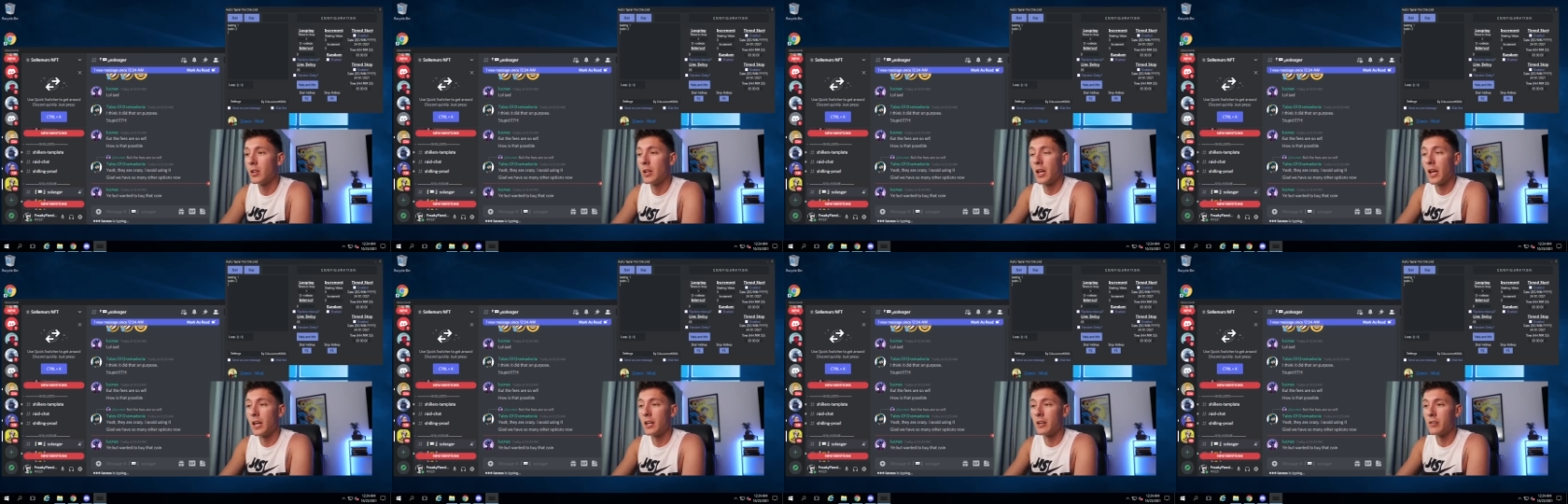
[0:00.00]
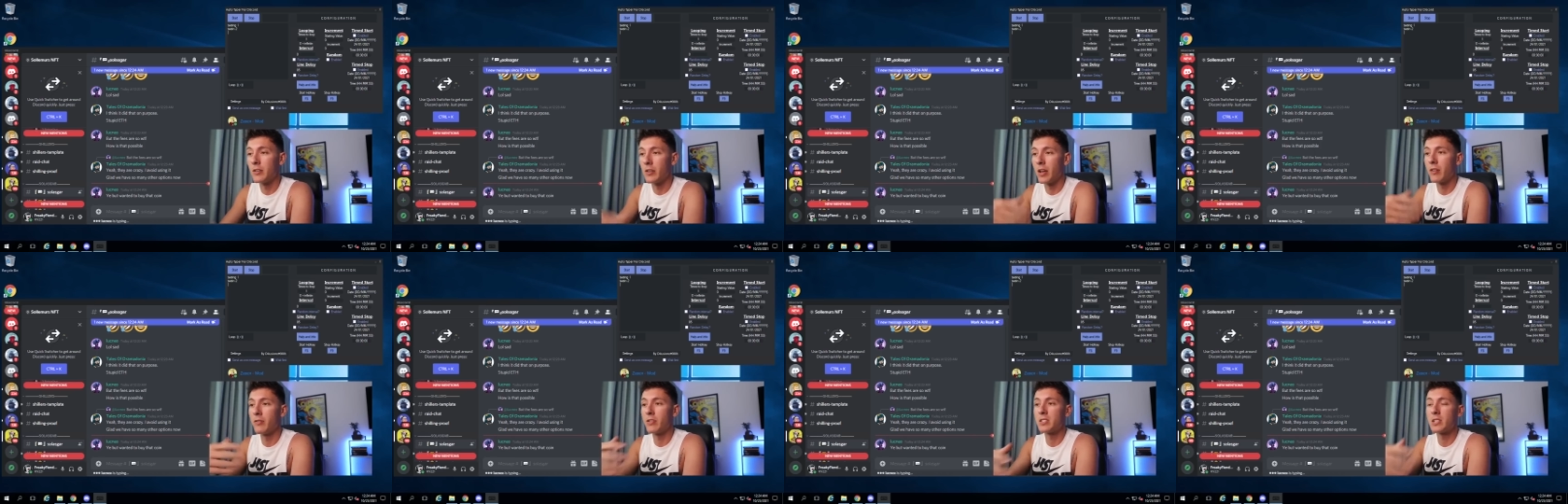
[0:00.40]
and
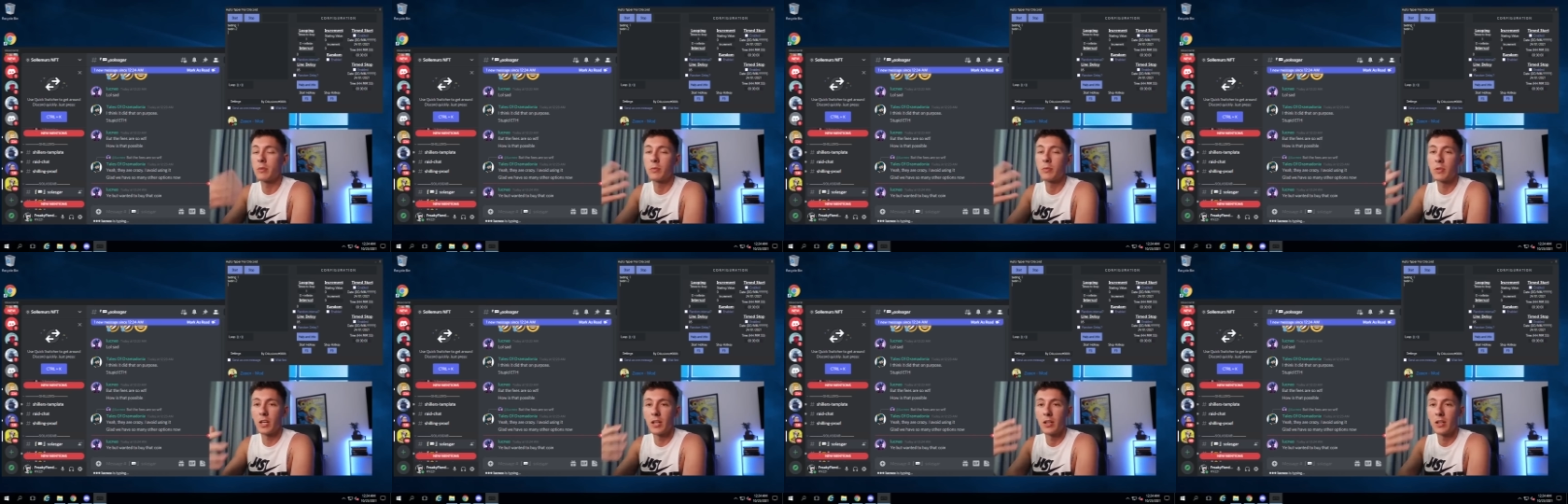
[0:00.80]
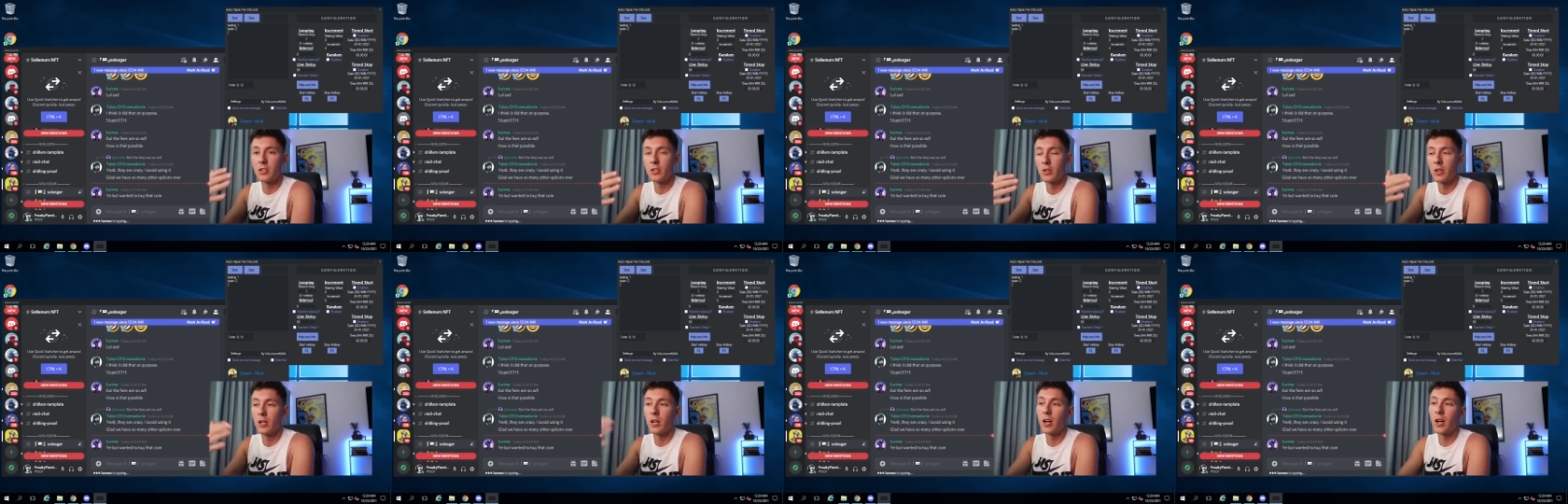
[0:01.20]
every time you hit a new
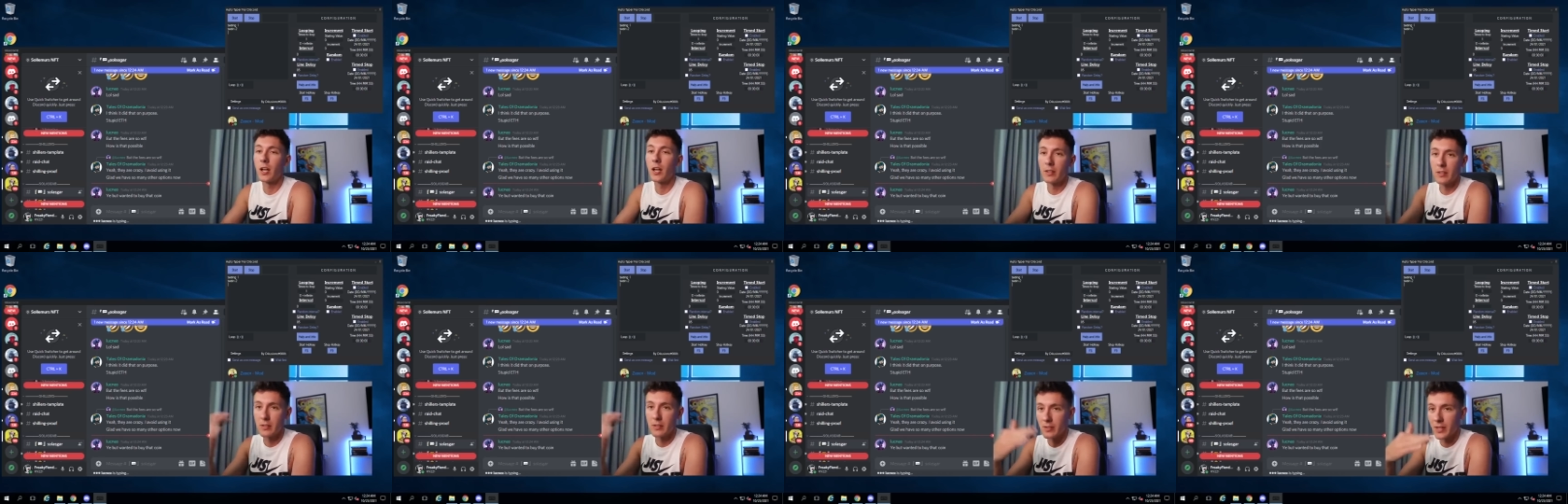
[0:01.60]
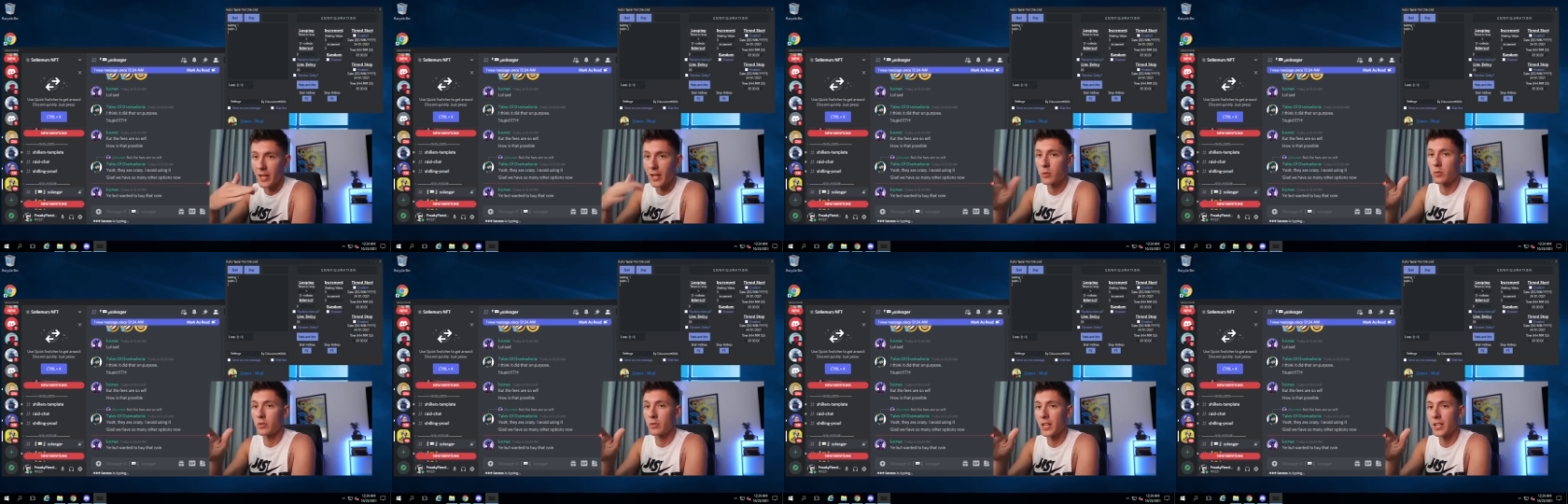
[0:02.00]
line, that,
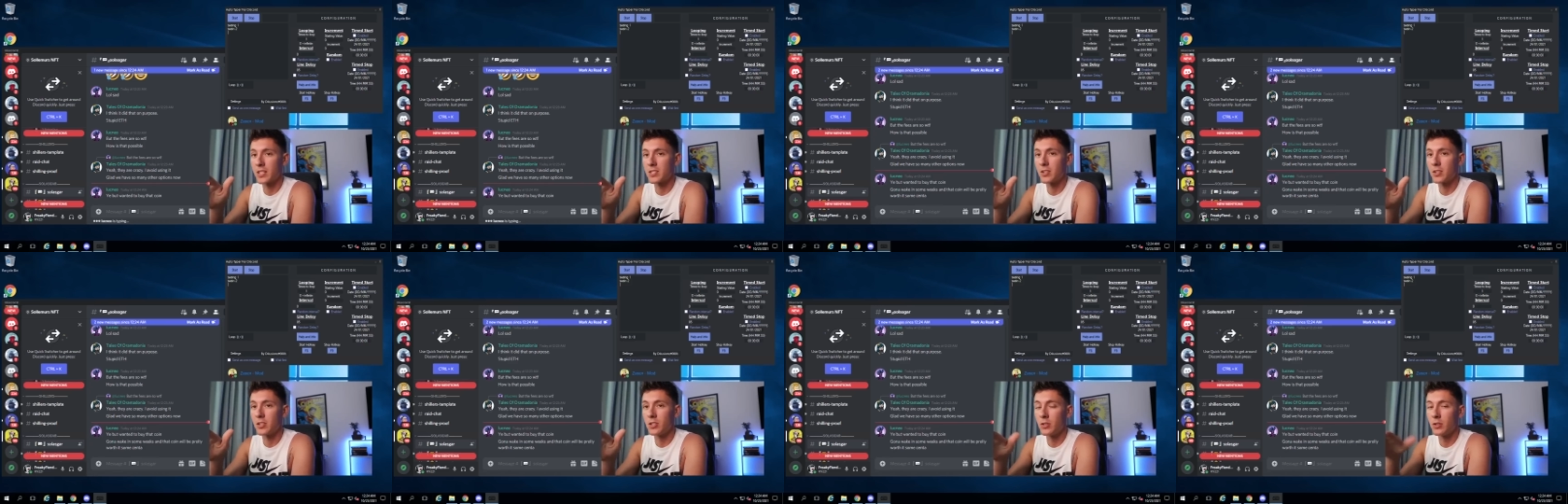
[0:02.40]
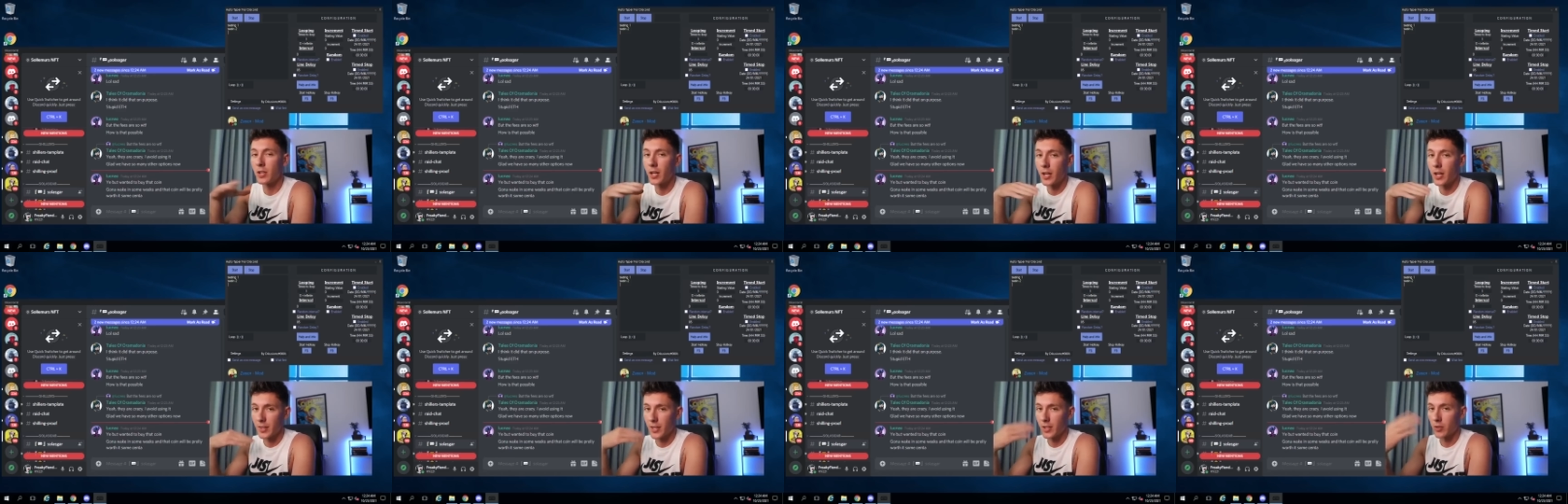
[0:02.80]
that's a new
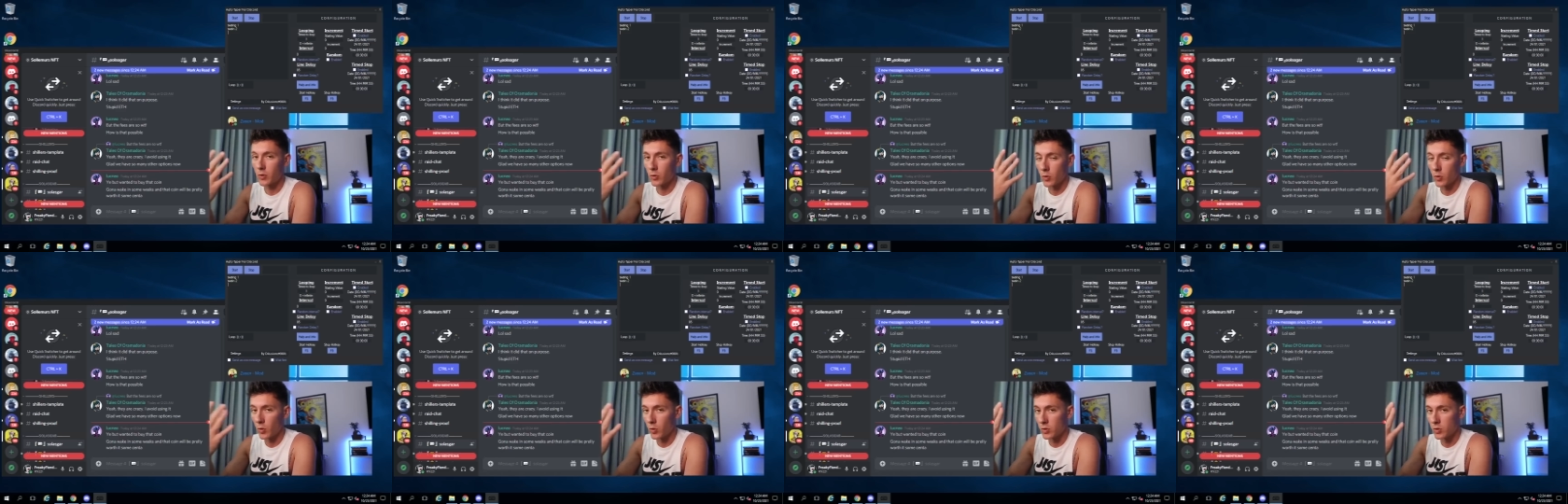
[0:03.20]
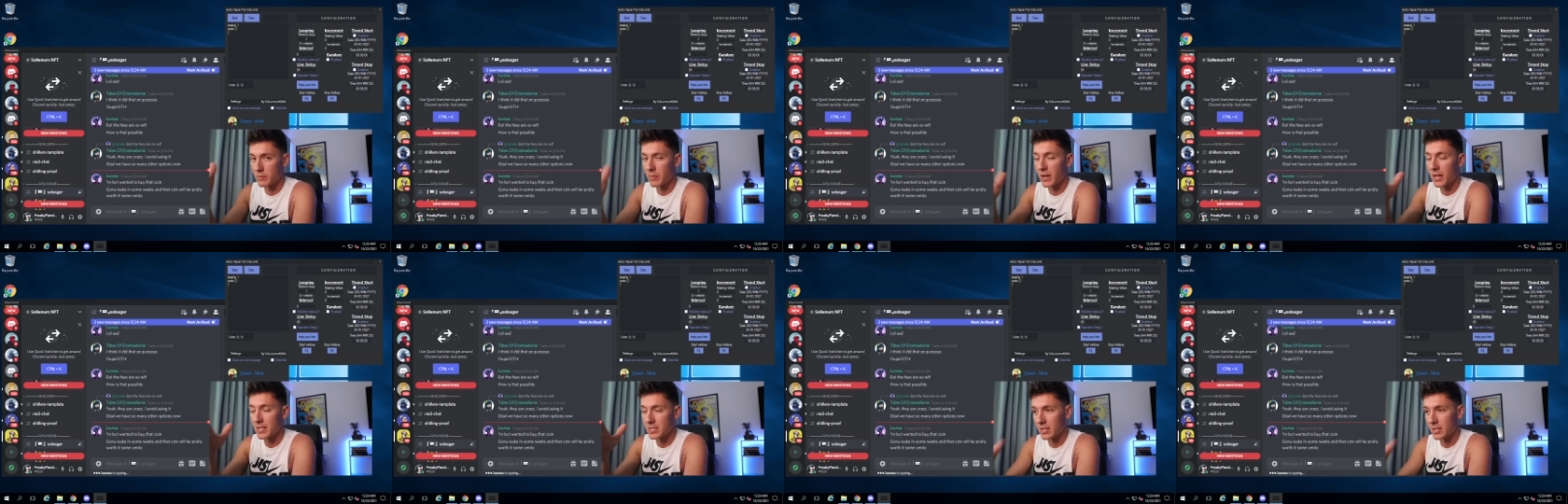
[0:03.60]
line that it'll
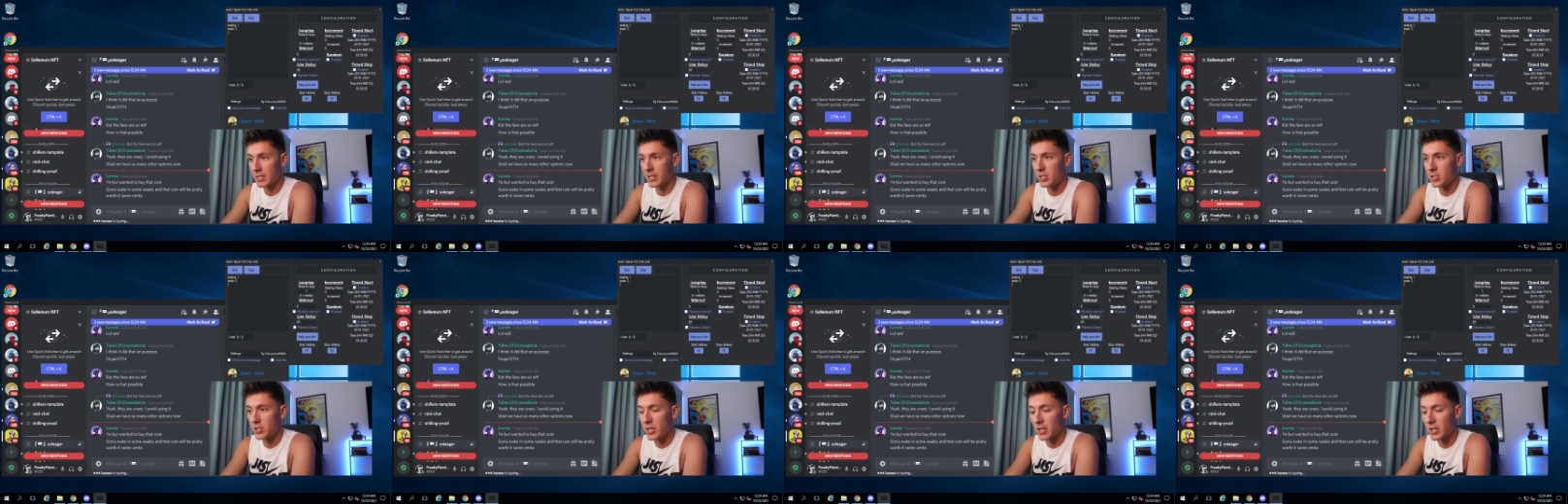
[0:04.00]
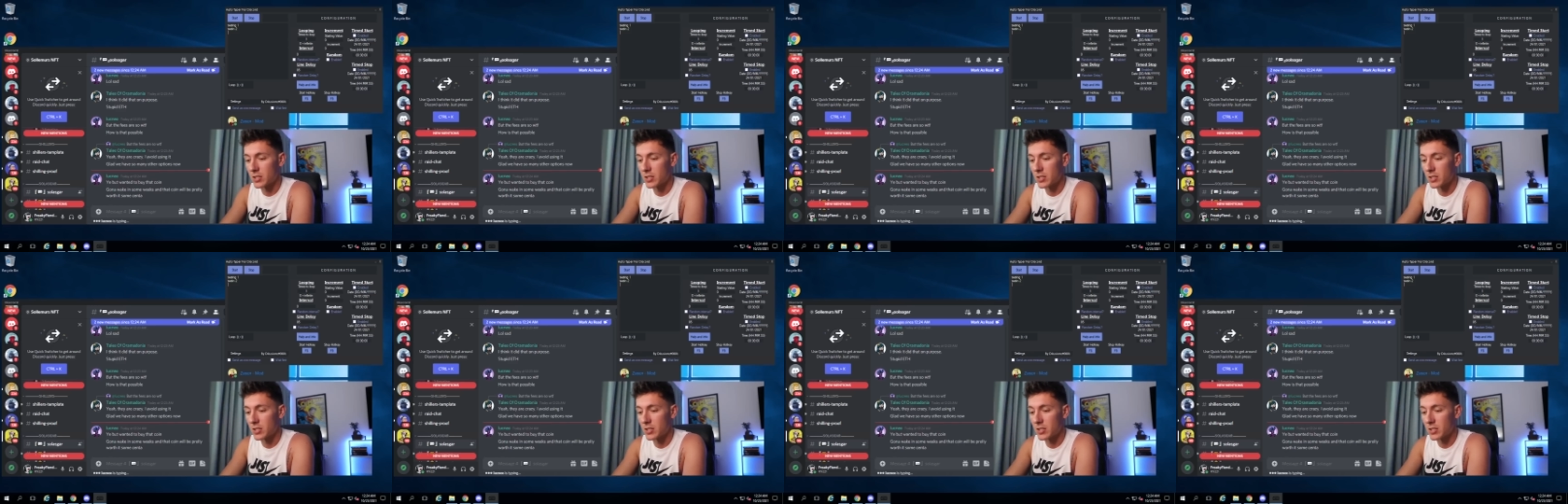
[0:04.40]
automatically inject.